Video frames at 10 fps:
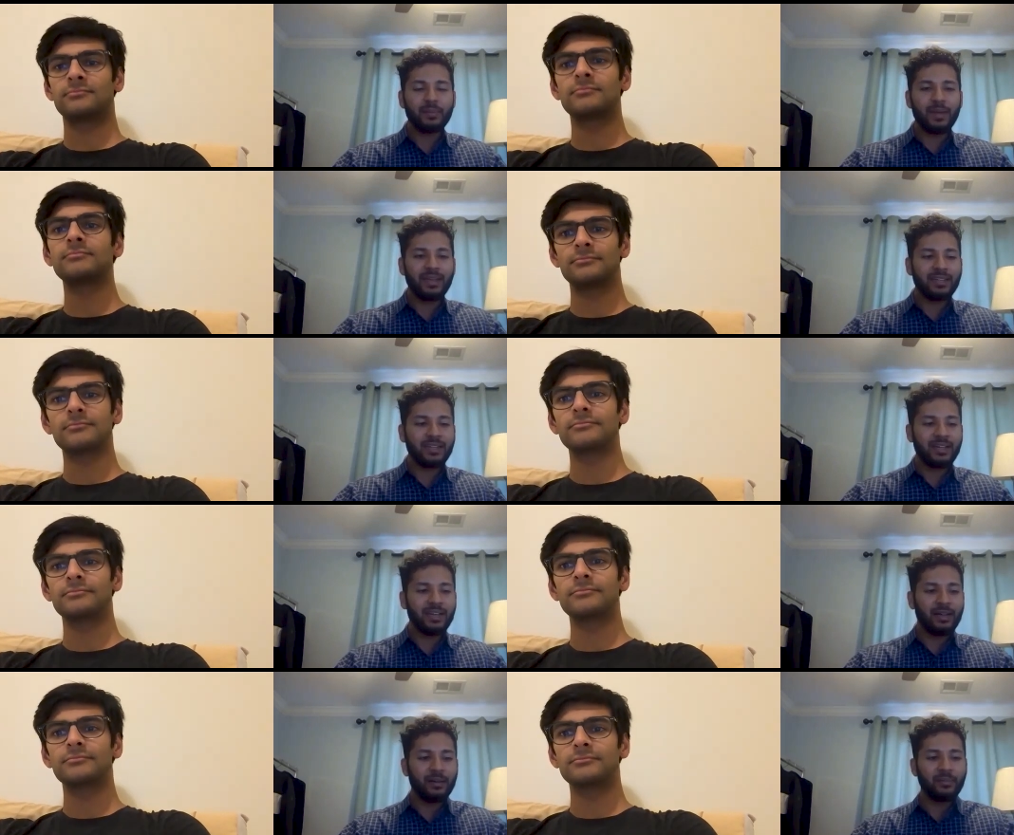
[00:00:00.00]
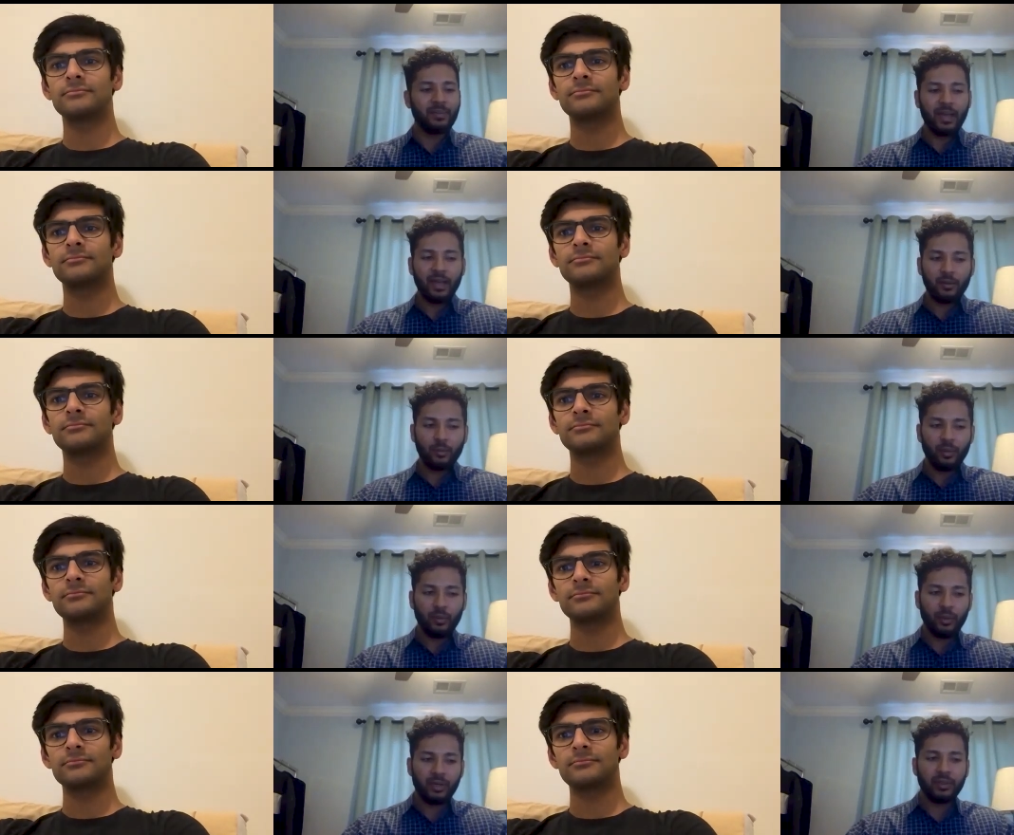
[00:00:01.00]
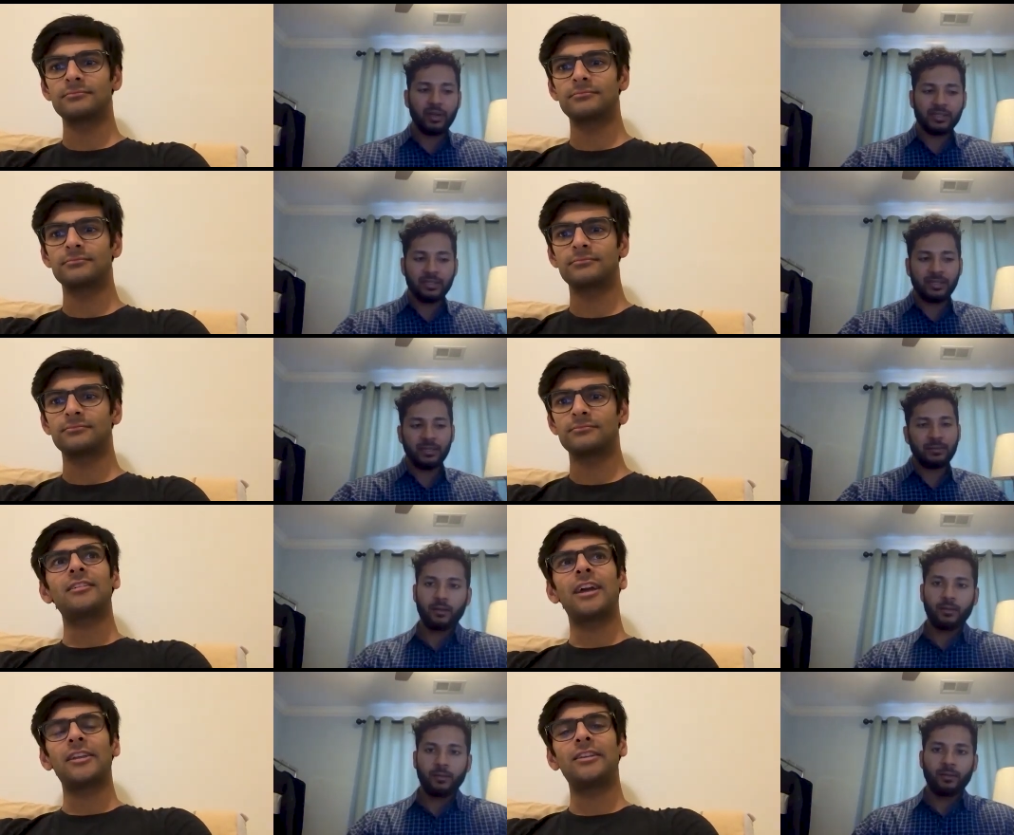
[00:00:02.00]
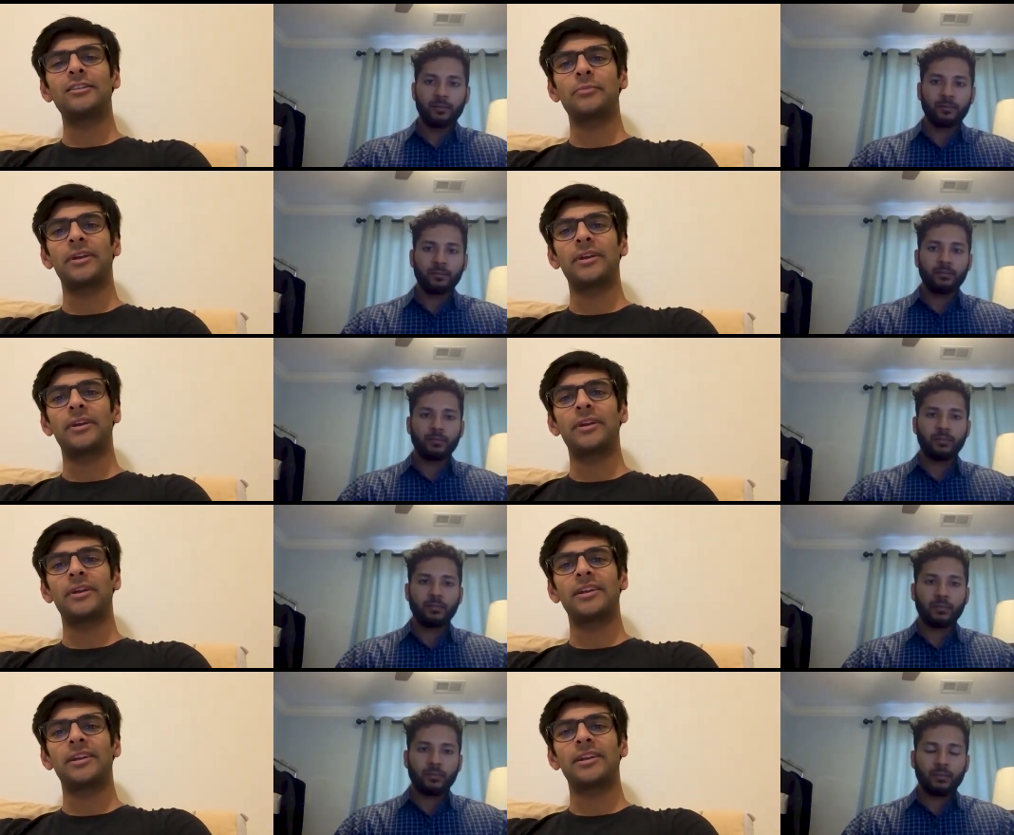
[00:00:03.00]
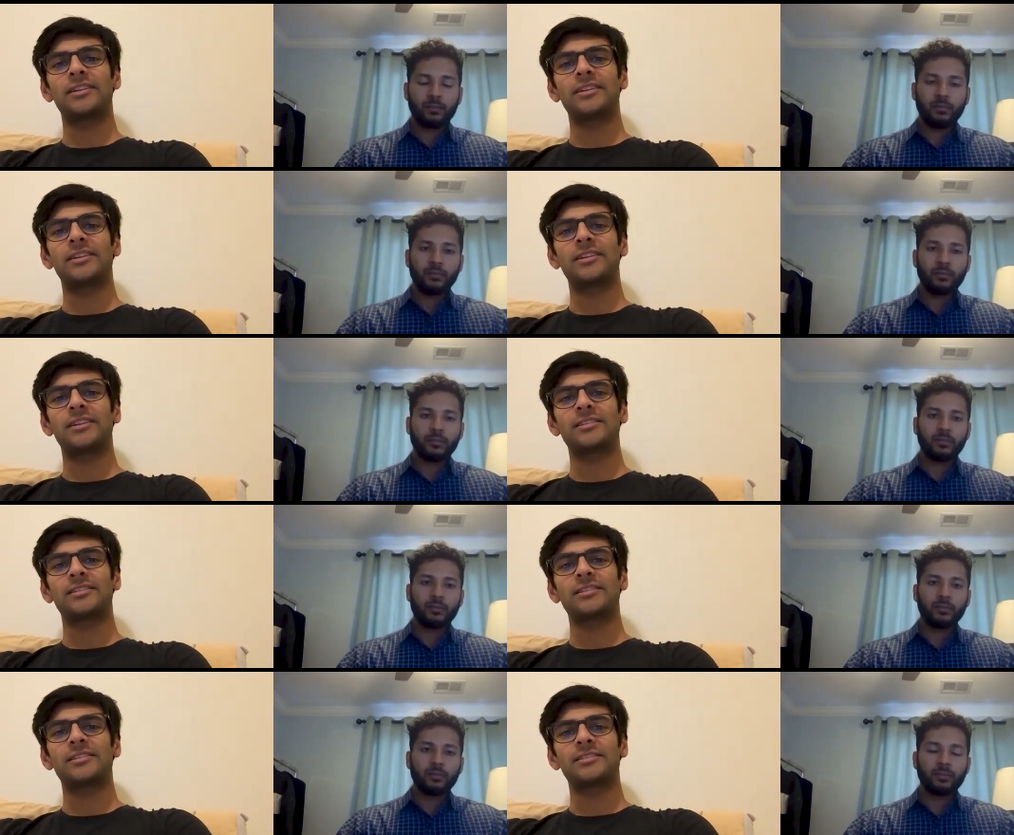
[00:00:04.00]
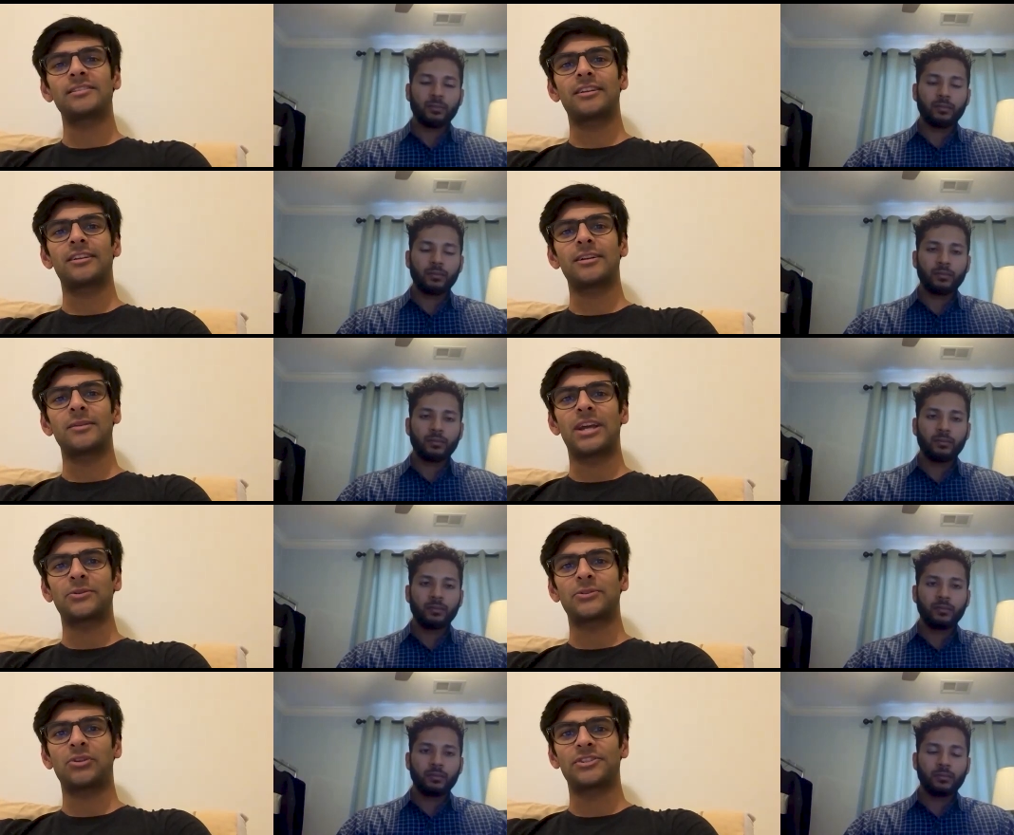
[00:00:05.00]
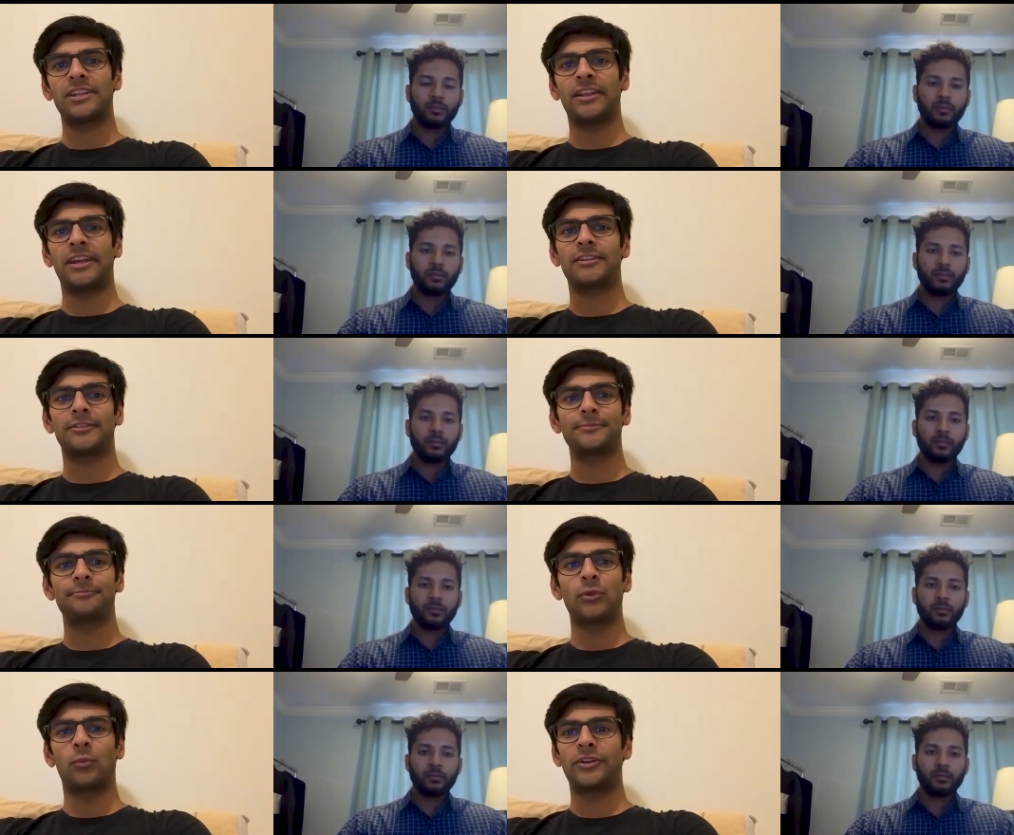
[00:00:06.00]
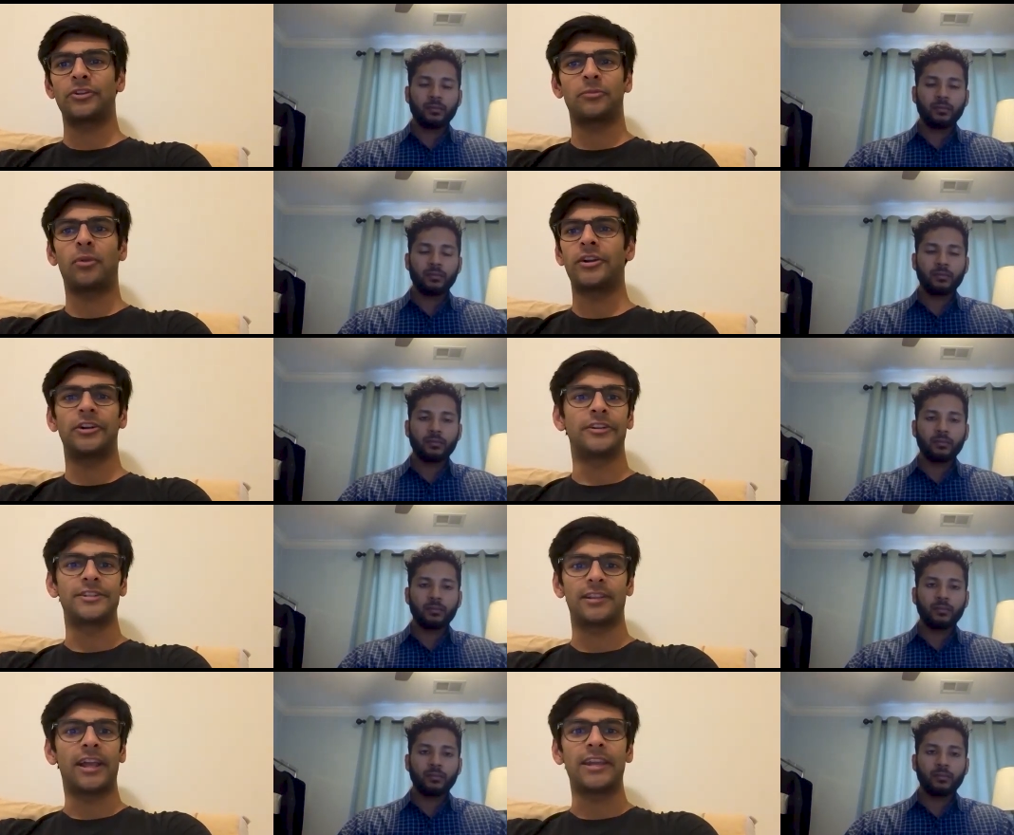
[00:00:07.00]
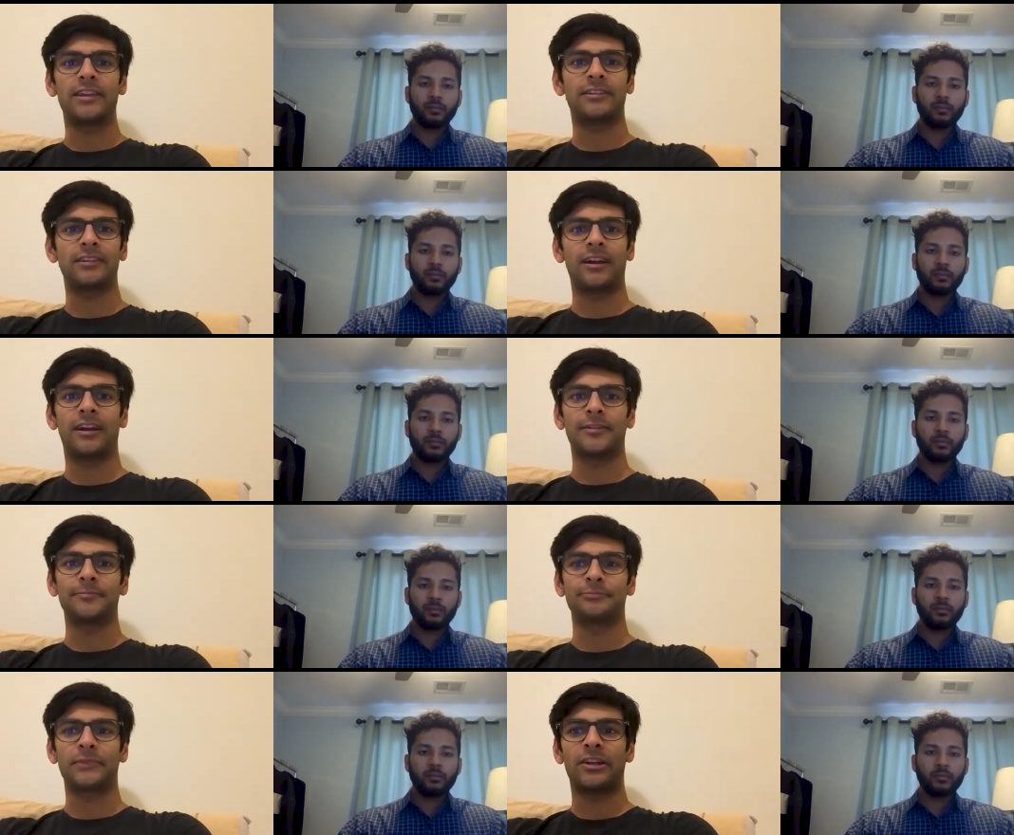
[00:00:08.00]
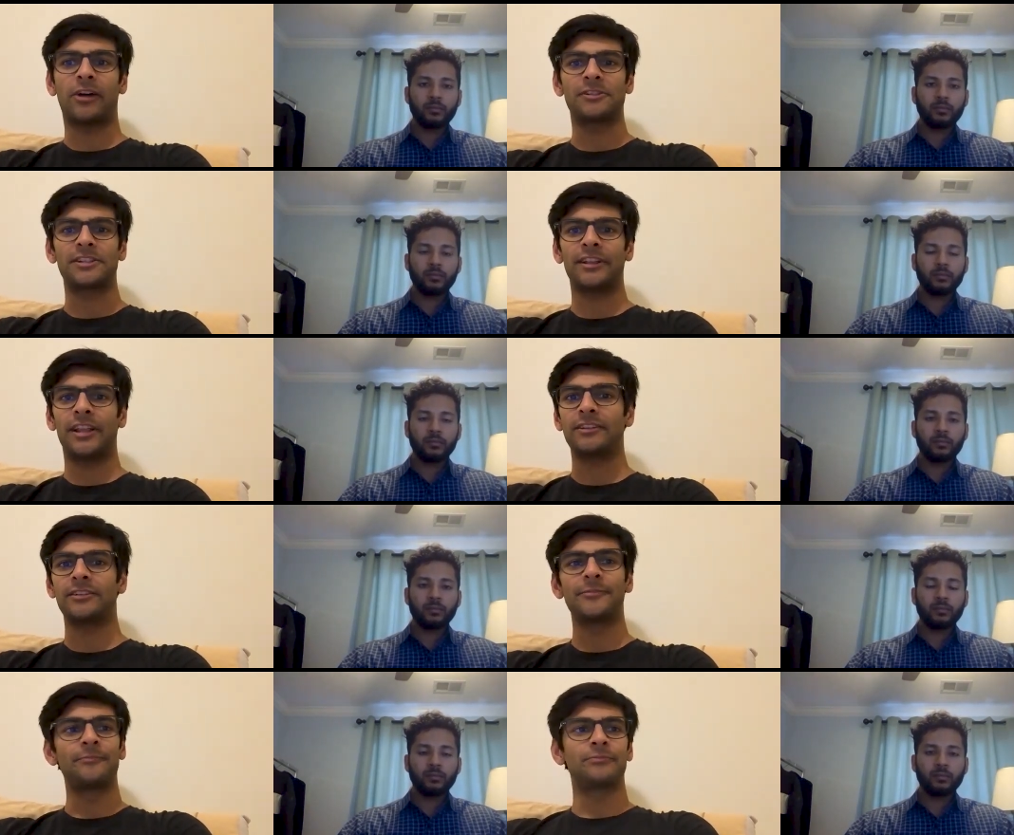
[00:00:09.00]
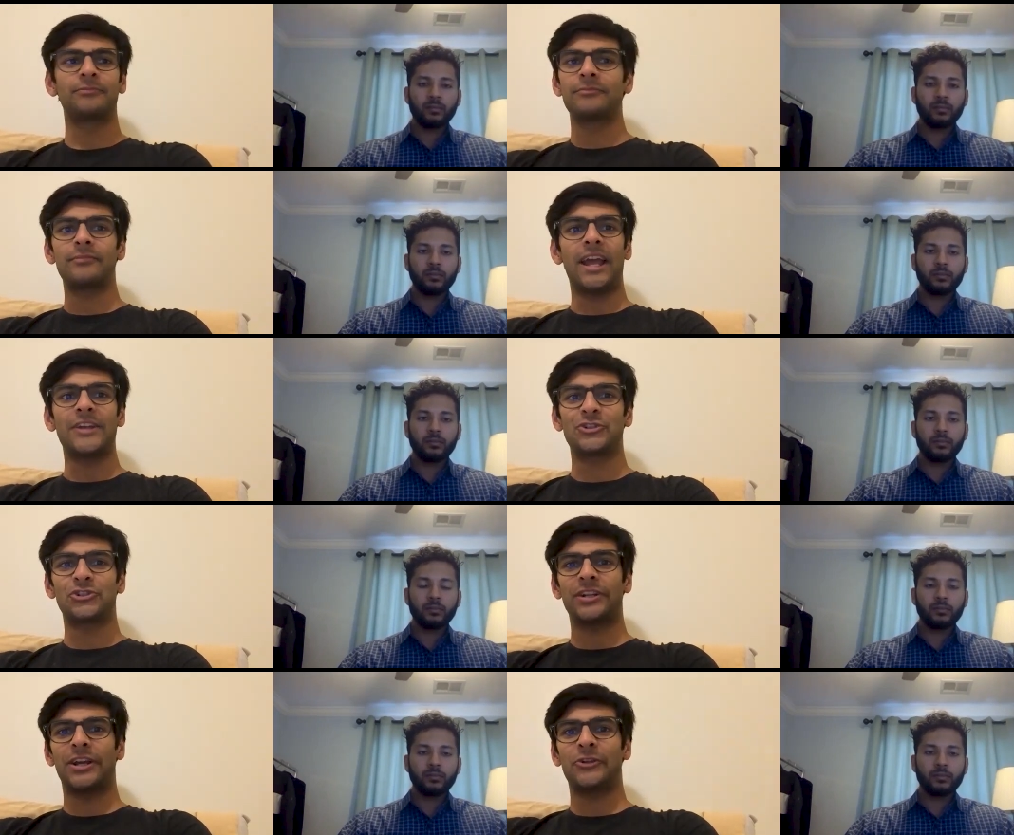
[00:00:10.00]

Speaker 1: demanding, um, what are your thoughts on that? I think the biggest
Speaker 2: thing comes down to obviously like what your partner is like, um, and obviously like as you're together